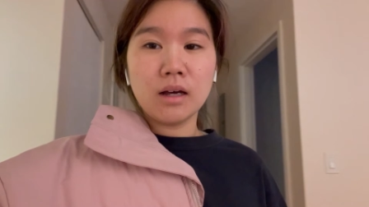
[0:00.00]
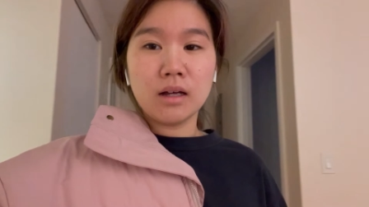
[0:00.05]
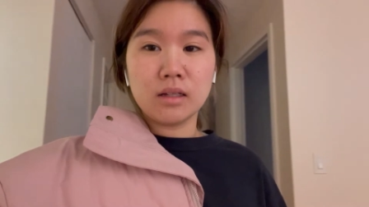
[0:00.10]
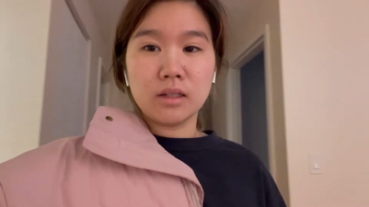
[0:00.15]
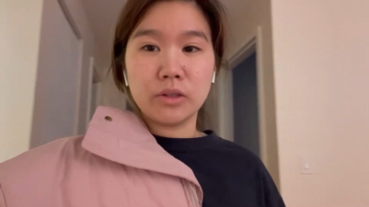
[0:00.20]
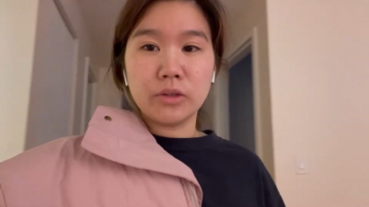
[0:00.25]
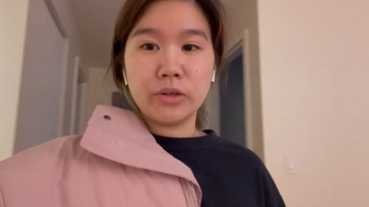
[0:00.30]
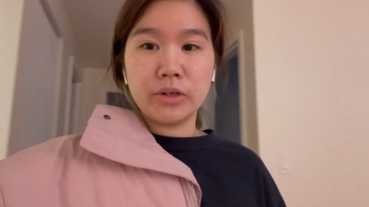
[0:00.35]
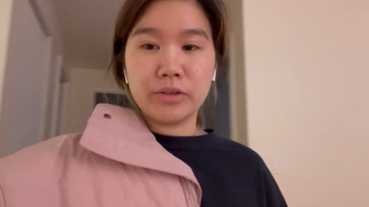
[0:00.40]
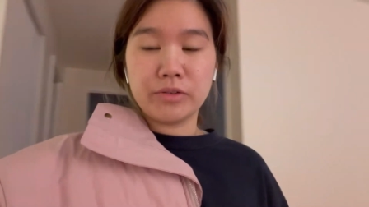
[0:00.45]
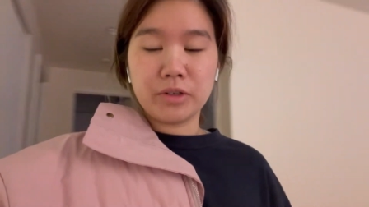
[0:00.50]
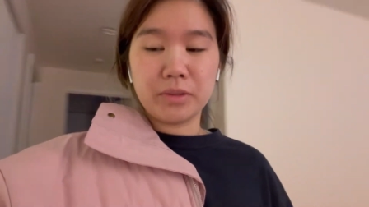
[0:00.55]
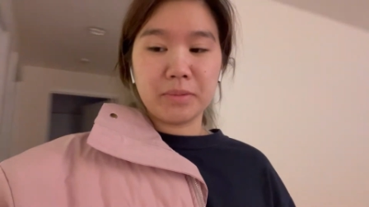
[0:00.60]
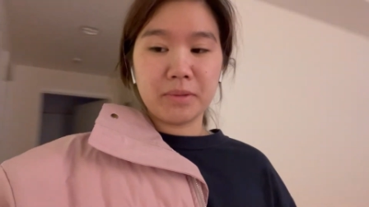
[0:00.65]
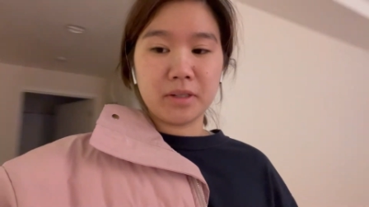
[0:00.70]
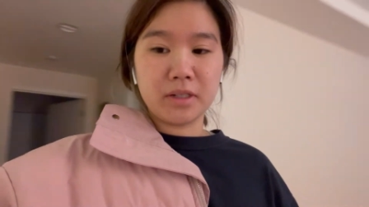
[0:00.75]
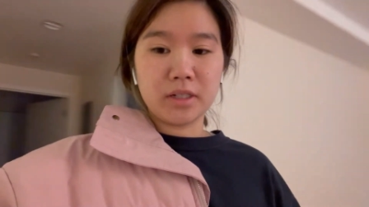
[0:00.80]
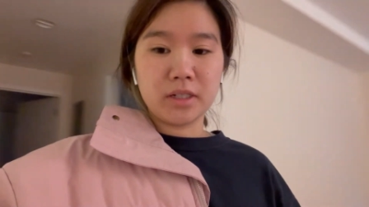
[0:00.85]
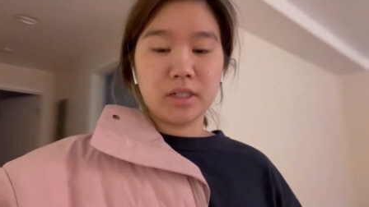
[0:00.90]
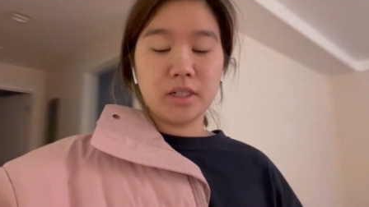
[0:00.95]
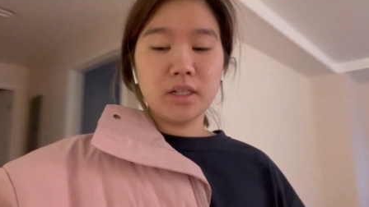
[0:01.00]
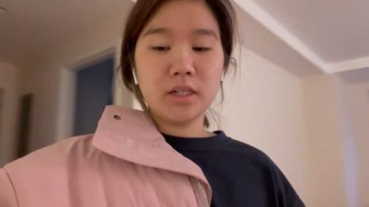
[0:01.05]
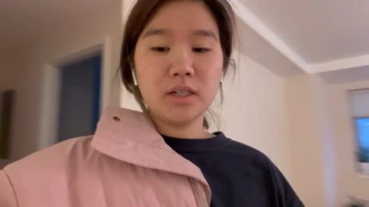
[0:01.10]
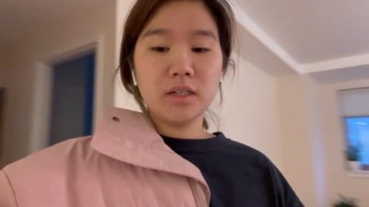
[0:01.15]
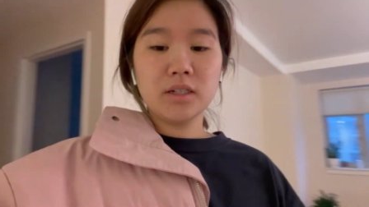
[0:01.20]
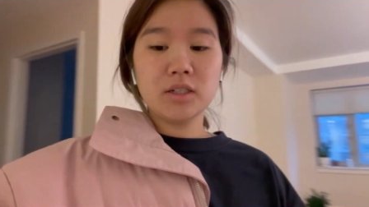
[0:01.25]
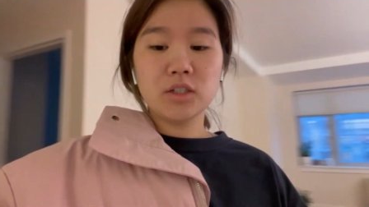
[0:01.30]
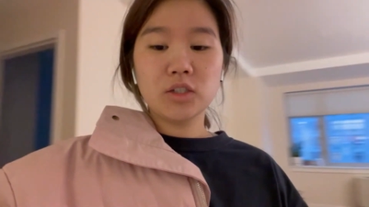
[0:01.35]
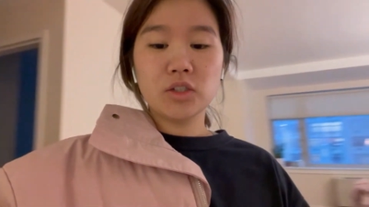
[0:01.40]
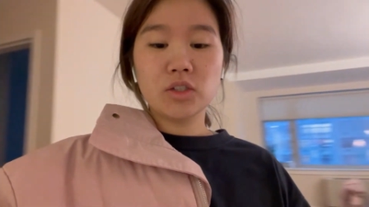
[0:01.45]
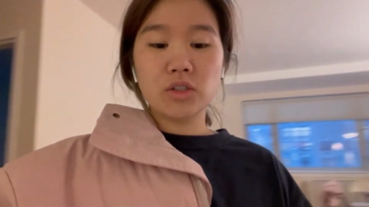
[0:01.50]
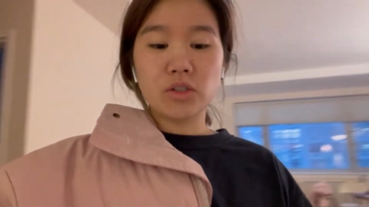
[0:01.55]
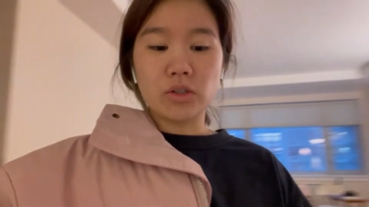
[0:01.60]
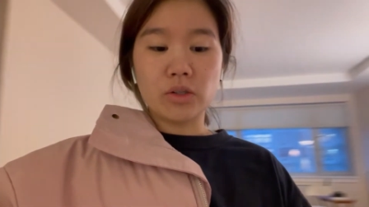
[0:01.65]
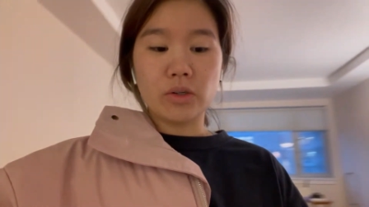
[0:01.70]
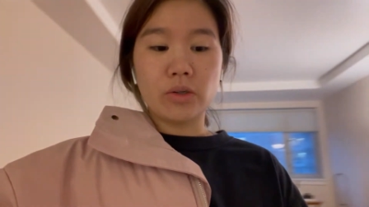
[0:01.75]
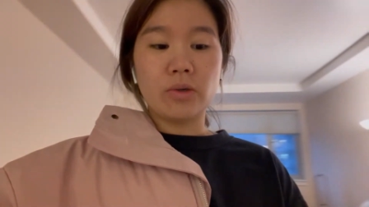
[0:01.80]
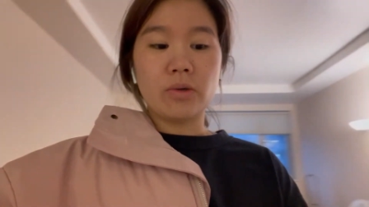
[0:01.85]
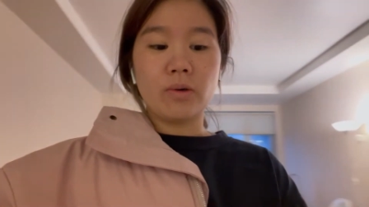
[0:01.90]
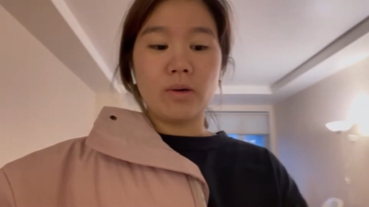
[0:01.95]
Hello everybody.
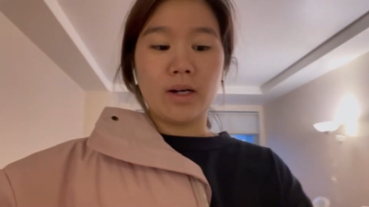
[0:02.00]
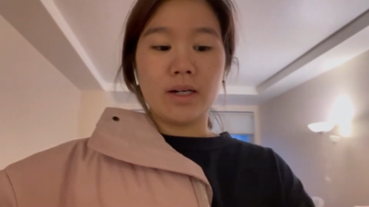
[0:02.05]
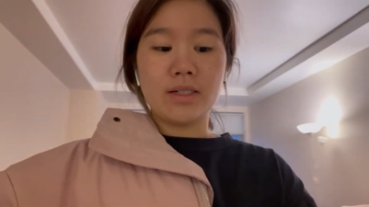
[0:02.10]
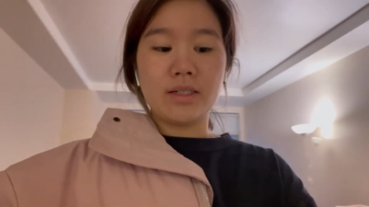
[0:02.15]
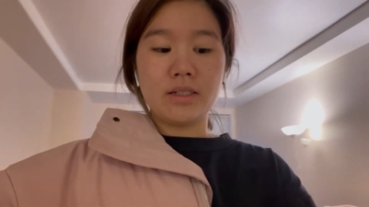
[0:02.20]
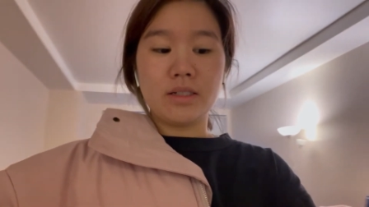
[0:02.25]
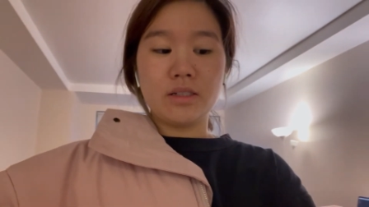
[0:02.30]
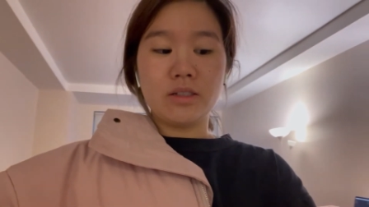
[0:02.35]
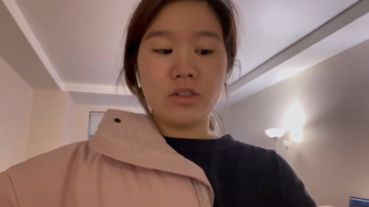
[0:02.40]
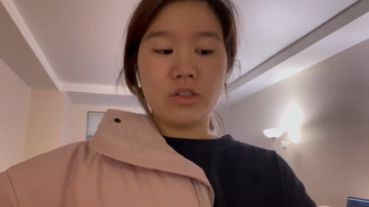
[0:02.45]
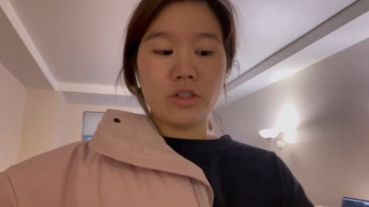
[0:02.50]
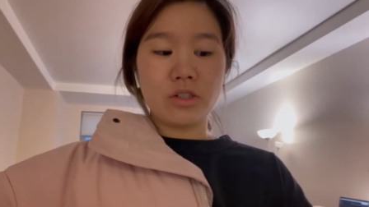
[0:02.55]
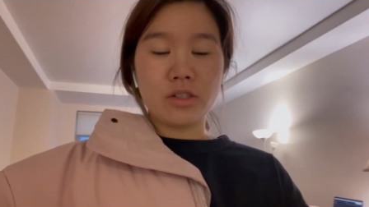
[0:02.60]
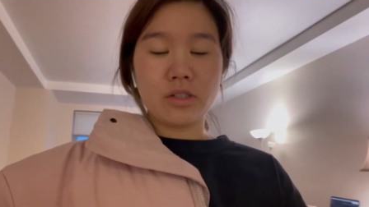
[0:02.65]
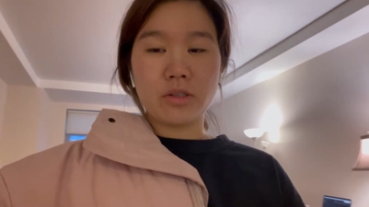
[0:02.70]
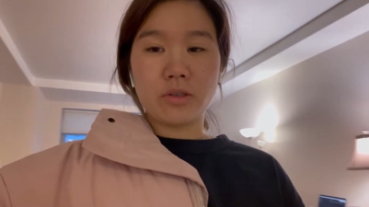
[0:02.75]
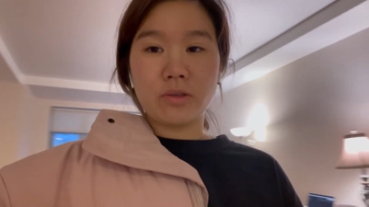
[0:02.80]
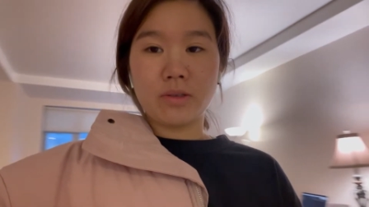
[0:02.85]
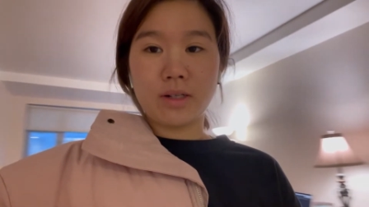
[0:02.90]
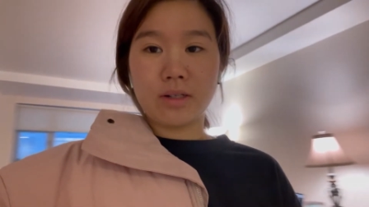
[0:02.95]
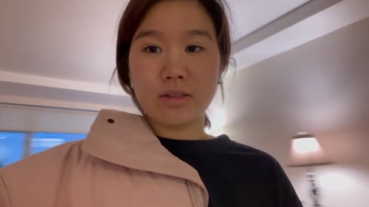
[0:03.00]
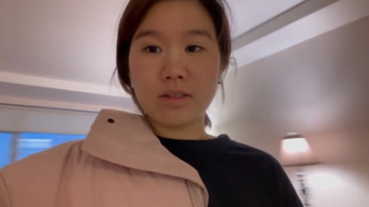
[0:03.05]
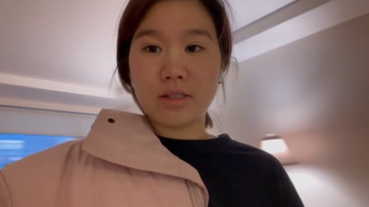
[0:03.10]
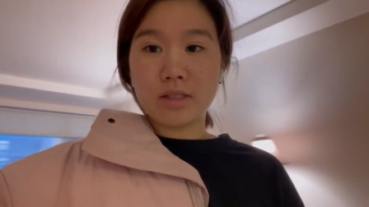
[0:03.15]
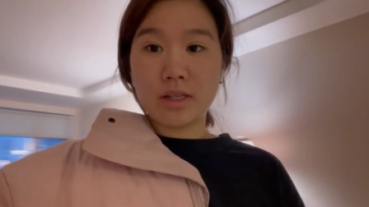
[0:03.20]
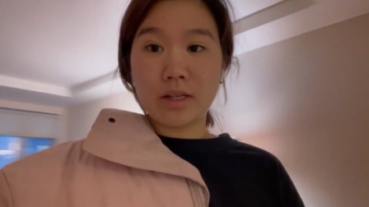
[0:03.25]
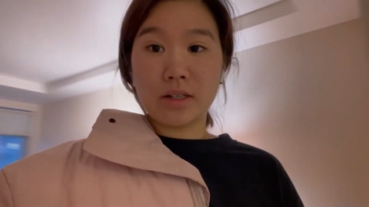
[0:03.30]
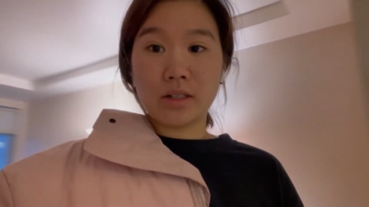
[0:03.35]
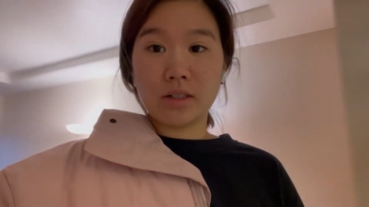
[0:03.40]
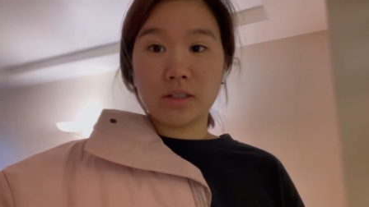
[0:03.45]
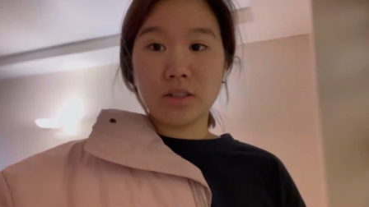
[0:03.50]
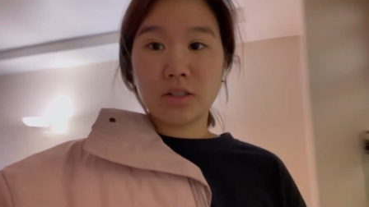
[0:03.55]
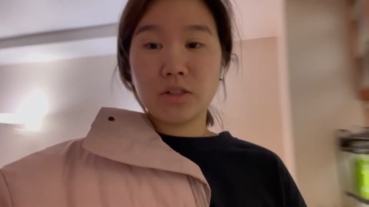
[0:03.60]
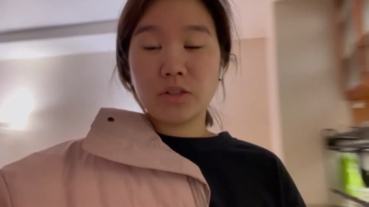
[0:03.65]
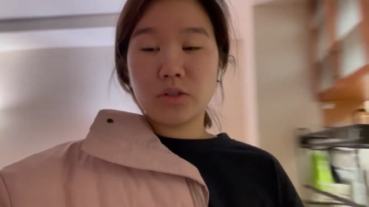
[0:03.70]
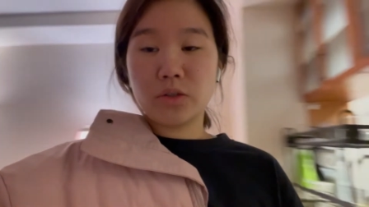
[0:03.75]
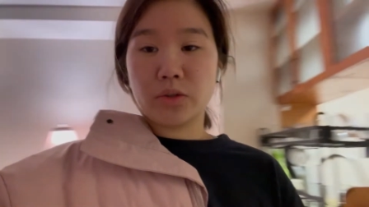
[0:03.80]
So I did just go downstairs